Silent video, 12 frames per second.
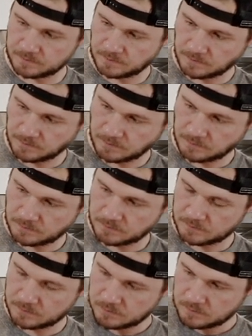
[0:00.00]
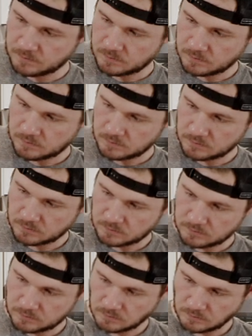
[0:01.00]

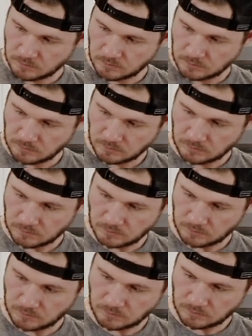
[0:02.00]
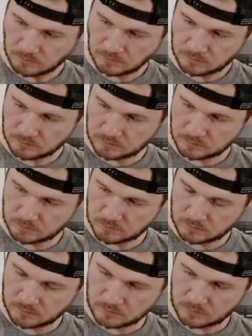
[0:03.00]

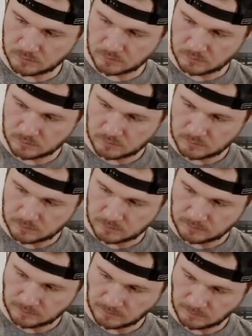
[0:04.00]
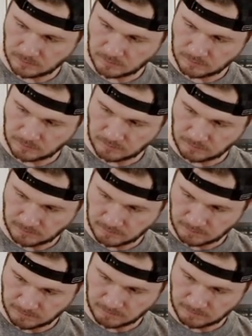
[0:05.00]
(silence)